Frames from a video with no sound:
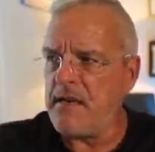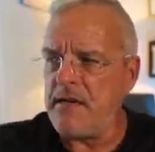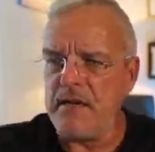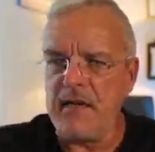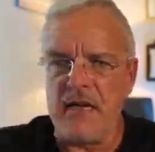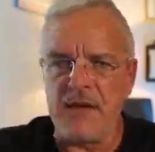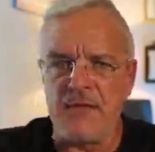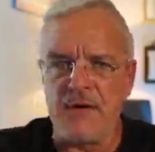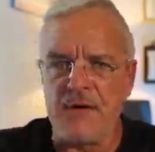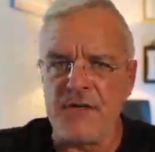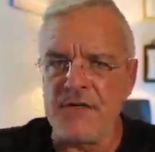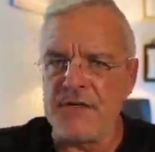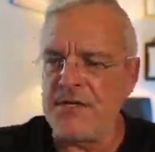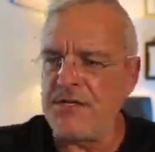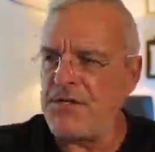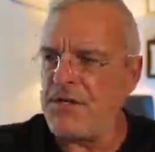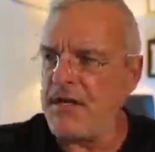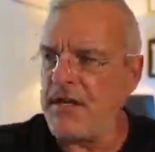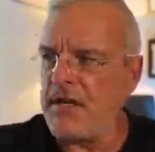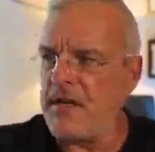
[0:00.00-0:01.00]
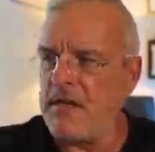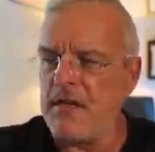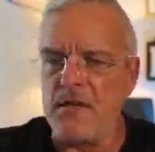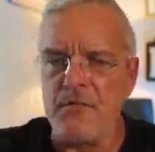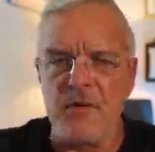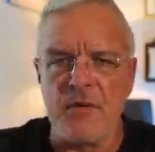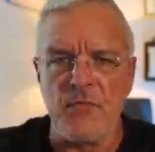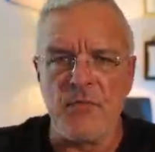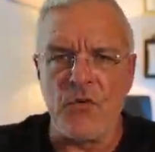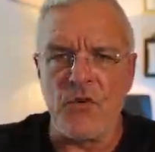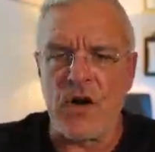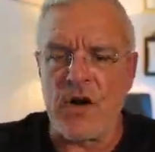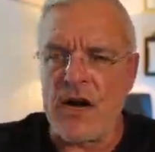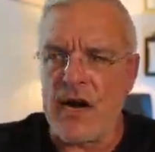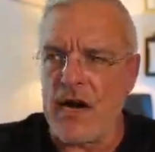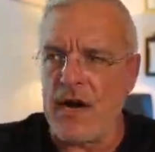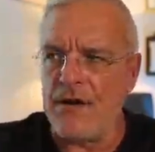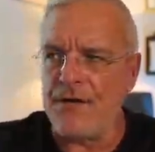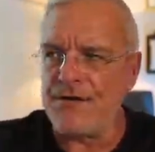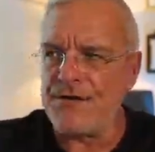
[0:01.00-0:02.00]
neighborhoods because you get a little bit more
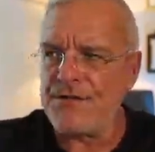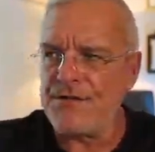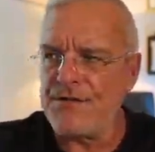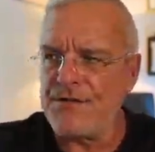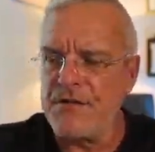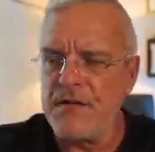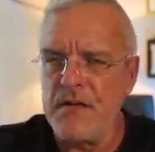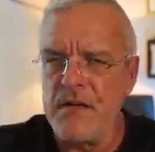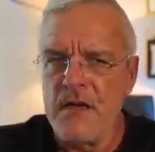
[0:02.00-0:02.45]
house,